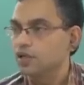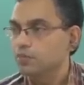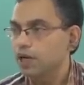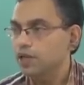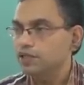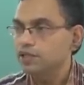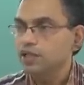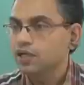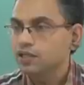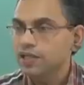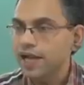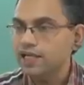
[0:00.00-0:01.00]
but
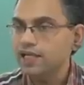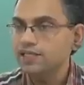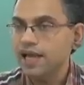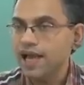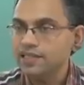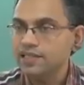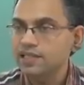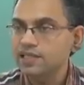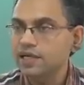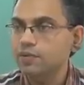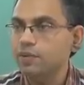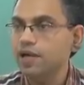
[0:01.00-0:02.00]
that is
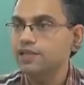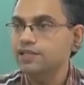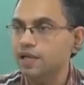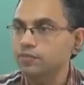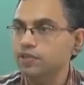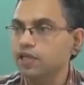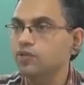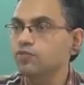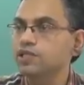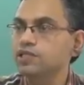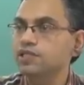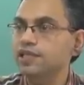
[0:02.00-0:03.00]
assisted by something
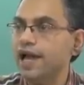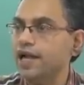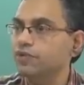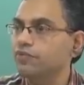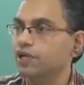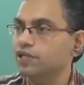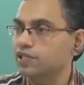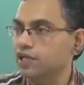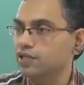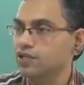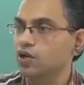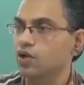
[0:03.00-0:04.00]
which is advection